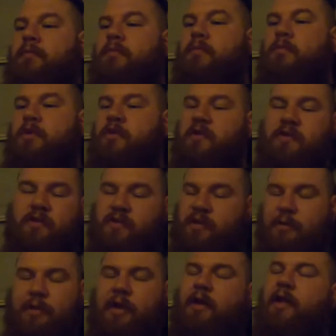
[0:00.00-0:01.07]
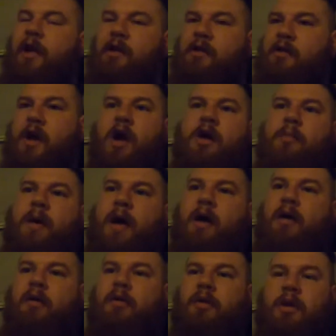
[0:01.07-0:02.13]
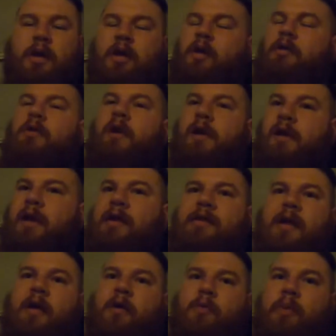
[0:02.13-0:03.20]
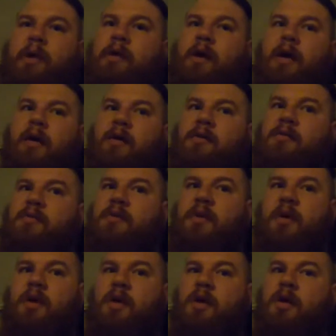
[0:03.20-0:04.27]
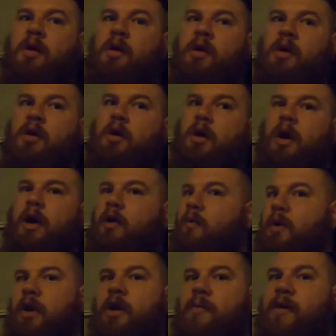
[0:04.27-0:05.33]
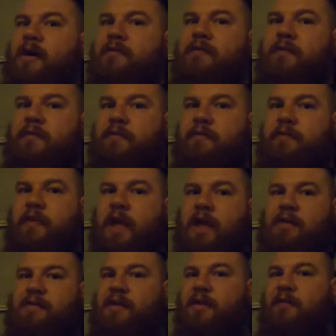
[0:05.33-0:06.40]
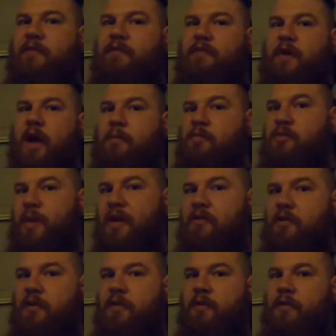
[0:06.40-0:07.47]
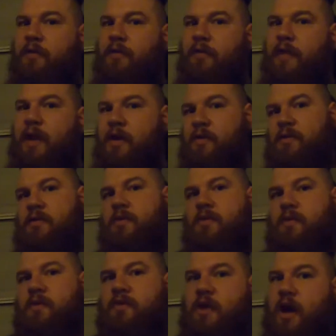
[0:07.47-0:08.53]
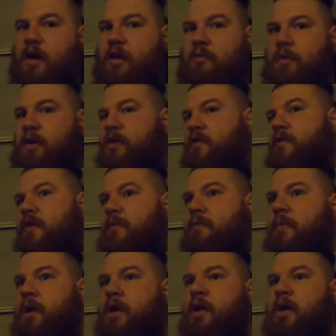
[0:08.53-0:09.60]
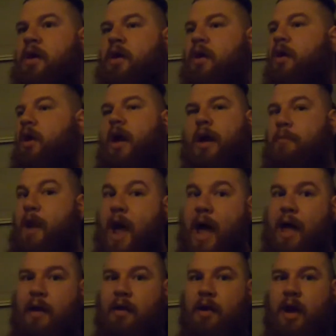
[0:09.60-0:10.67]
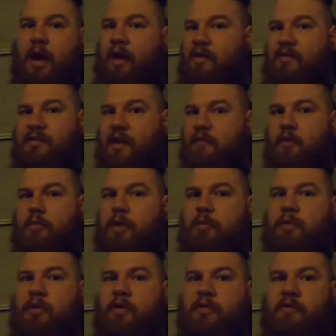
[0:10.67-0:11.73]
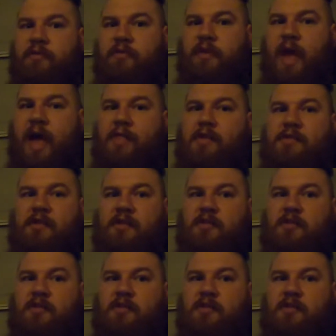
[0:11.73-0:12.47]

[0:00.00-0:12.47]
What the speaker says: which isn't something I like to talk about in great detail because I don't want to come off as if I'm special, that Odin was talking to me in a dream. I'm not. Several people have had this